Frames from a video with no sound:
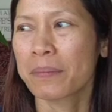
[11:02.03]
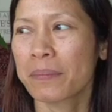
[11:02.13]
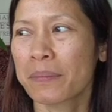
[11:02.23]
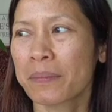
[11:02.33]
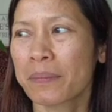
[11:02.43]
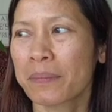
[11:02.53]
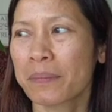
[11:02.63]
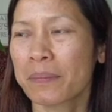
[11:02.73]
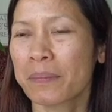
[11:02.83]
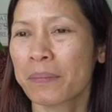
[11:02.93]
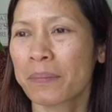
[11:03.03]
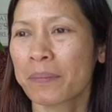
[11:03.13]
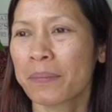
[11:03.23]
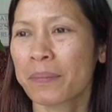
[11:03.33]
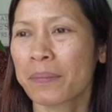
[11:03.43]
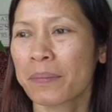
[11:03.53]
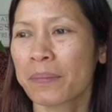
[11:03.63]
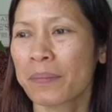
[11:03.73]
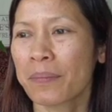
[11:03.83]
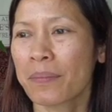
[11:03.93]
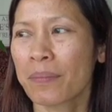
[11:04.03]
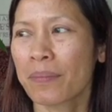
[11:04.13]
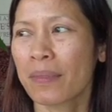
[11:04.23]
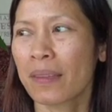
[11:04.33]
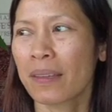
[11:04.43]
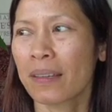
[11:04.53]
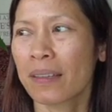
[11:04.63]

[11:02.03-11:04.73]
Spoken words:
No words are spoken by the person on screen.